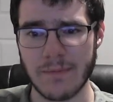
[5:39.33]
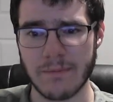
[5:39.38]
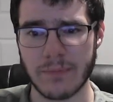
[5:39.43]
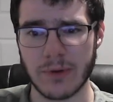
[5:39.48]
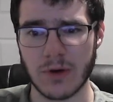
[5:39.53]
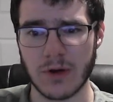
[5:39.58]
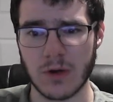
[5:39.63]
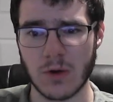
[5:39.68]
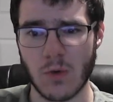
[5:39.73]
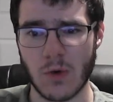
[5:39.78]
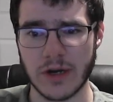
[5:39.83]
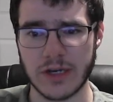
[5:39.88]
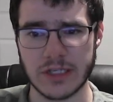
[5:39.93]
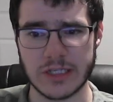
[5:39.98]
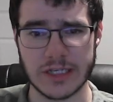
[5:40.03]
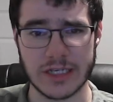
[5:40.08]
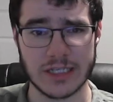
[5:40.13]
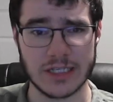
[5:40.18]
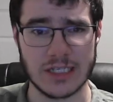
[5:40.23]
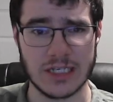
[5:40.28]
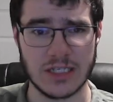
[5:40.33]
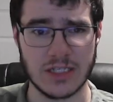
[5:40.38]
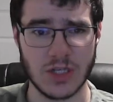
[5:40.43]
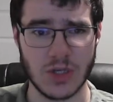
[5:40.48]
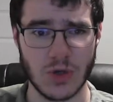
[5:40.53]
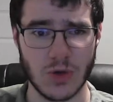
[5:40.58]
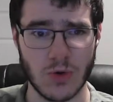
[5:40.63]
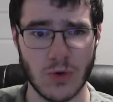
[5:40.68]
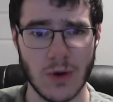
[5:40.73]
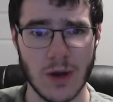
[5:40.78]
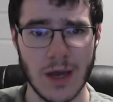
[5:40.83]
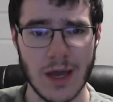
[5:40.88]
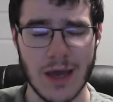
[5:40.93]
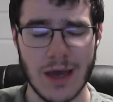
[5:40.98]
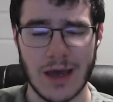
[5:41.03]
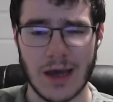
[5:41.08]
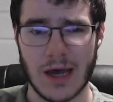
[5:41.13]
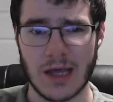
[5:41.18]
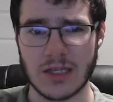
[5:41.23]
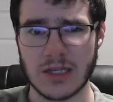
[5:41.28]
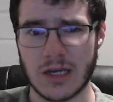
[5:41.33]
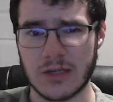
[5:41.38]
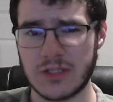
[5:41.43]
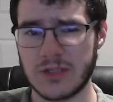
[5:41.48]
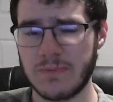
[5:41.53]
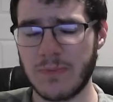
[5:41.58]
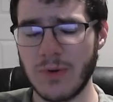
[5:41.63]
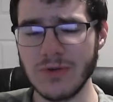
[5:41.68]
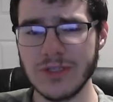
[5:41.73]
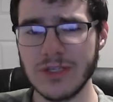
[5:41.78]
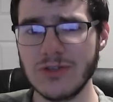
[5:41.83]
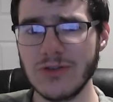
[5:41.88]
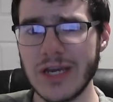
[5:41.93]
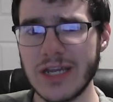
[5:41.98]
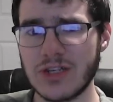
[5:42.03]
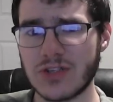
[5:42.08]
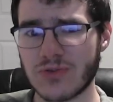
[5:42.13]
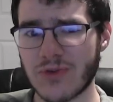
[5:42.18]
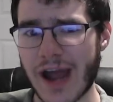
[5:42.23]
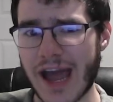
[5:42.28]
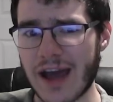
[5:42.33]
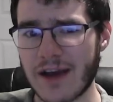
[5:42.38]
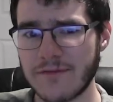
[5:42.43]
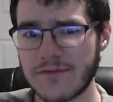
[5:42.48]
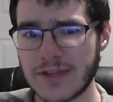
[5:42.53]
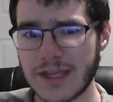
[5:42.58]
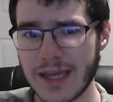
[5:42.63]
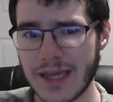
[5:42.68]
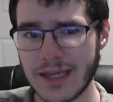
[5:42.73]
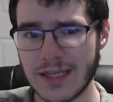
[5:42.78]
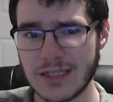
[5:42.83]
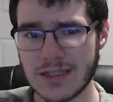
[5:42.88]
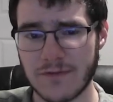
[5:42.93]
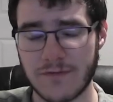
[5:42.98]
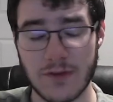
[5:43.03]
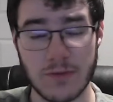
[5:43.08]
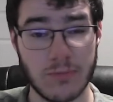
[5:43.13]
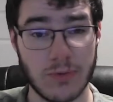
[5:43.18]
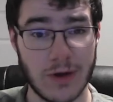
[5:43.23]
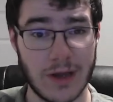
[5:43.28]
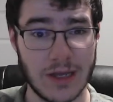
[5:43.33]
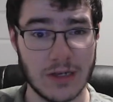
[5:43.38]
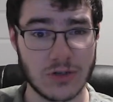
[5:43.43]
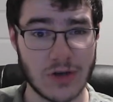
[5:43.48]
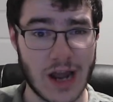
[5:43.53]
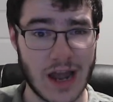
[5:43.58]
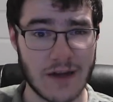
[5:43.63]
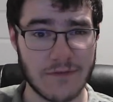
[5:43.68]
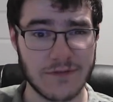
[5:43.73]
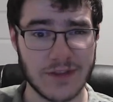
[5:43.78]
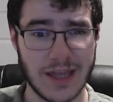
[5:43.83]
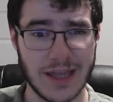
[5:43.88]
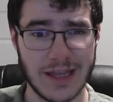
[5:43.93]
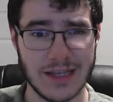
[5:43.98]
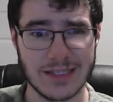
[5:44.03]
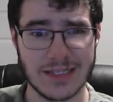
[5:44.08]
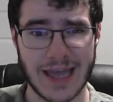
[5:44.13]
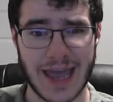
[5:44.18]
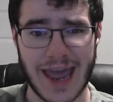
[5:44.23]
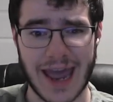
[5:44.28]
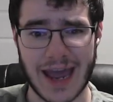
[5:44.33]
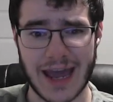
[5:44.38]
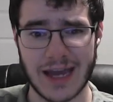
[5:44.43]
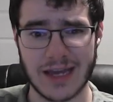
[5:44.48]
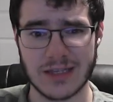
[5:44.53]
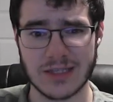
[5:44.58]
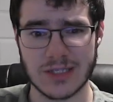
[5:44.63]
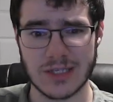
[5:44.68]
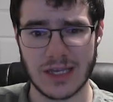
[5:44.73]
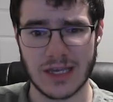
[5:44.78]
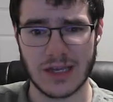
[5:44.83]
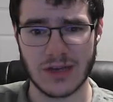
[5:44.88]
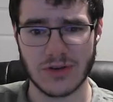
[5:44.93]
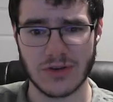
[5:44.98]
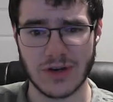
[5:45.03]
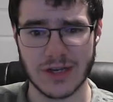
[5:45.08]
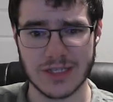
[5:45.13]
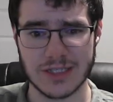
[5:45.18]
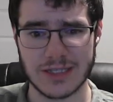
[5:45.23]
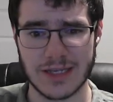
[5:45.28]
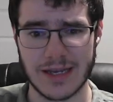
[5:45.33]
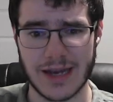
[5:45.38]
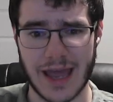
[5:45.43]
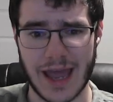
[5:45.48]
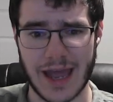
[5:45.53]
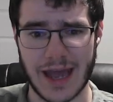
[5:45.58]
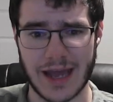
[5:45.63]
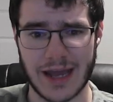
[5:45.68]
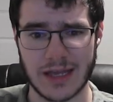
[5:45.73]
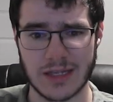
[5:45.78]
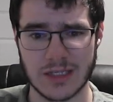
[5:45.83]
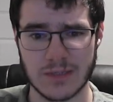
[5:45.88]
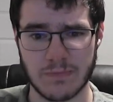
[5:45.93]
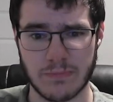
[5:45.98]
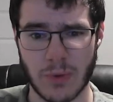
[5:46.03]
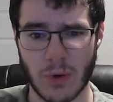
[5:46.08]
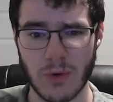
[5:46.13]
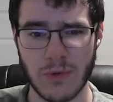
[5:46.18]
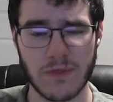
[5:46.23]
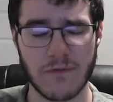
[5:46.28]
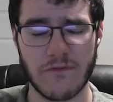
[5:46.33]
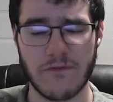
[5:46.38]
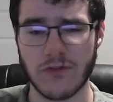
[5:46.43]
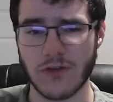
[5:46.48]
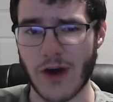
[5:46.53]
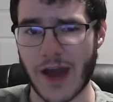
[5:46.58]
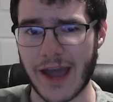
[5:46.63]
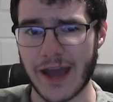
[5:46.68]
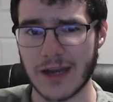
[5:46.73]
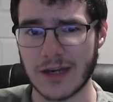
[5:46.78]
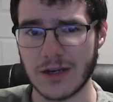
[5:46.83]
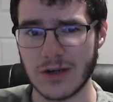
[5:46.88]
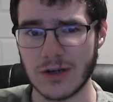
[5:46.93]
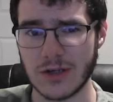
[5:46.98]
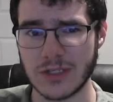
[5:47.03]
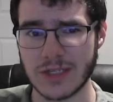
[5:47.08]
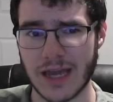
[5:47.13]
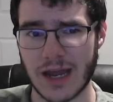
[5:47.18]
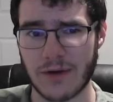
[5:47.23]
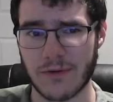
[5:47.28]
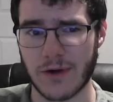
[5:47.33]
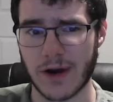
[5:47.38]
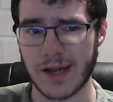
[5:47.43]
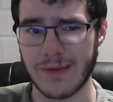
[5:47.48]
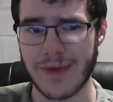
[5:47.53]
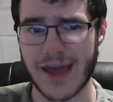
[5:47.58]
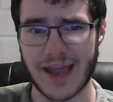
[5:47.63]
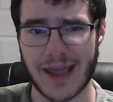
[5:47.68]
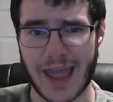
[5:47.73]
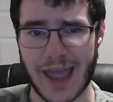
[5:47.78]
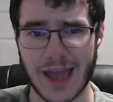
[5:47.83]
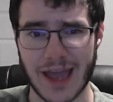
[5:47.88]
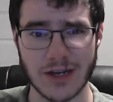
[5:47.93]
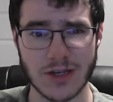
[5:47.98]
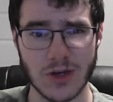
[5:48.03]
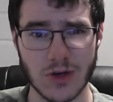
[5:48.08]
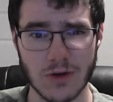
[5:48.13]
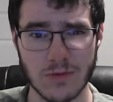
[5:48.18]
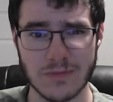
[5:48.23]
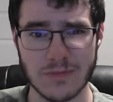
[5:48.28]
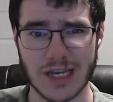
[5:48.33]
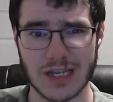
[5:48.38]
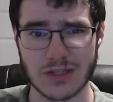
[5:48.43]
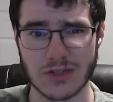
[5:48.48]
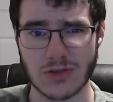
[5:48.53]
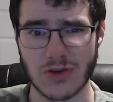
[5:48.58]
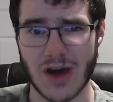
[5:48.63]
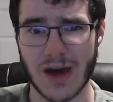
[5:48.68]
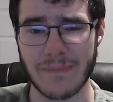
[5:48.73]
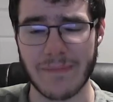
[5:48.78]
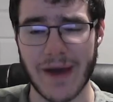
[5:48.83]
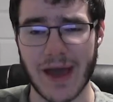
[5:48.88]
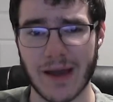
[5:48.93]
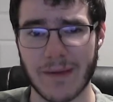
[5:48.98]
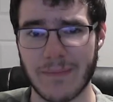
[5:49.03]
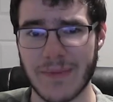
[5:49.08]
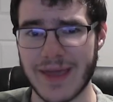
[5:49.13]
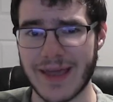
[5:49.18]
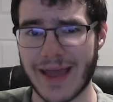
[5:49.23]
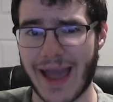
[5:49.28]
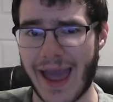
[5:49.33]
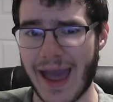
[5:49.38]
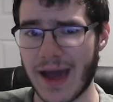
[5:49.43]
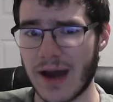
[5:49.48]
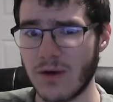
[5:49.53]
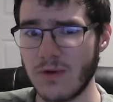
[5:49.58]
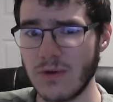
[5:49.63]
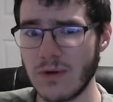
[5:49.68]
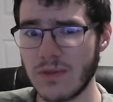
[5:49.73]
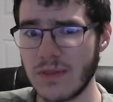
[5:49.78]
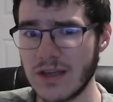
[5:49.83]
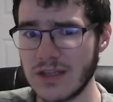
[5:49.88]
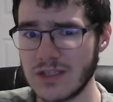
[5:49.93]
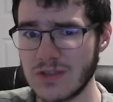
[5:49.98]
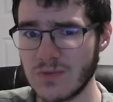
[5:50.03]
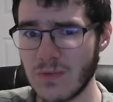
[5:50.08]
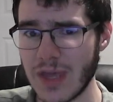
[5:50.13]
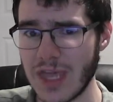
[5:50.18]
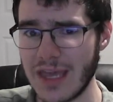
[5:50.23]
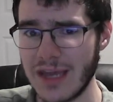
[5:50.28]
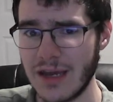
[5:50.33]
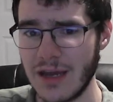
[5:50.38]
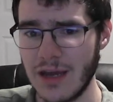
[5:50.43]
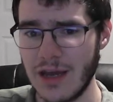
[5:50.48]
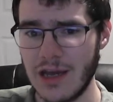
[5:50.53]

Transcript: @Berg162, supposedly DraftKings, if you play DraftKings, has it listed as both Flanders at running back and Coombs at slot back being out this week